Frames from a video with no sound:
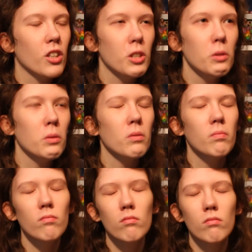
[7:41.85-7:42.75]
You,
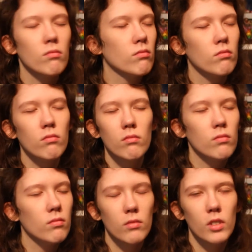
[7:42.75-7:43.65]

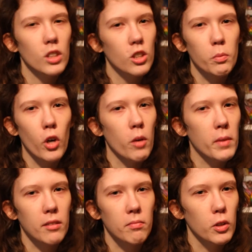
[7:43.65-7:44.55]
you spoil
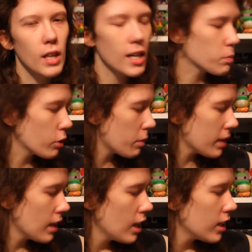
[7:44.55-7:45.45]
me. You guys spoil
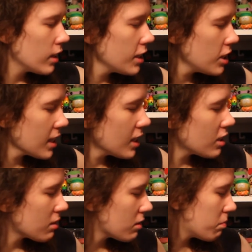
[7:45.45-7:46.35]
me. Let's just get
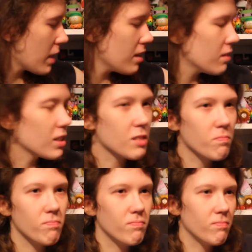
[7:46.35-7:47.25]
this, take this
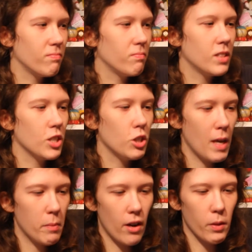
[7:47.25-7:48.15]
tissue
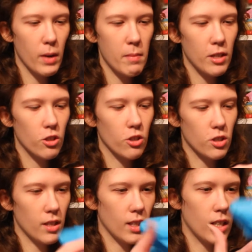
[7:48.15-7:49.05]
paper out of the way. Make sure there's
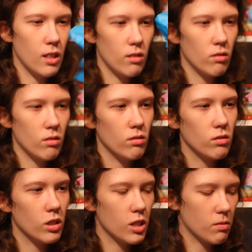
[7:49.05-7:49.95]
nothing in it
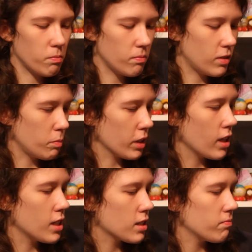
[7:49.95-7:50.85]
just
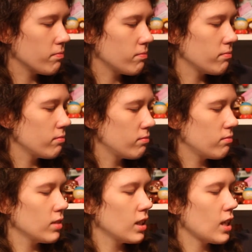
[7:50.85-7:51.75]
because
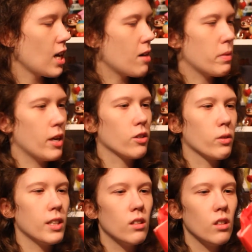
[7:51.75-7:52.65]
I'm
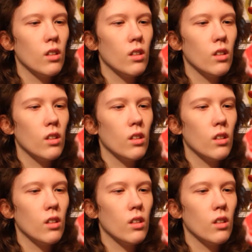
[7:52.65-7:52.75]
paranoid.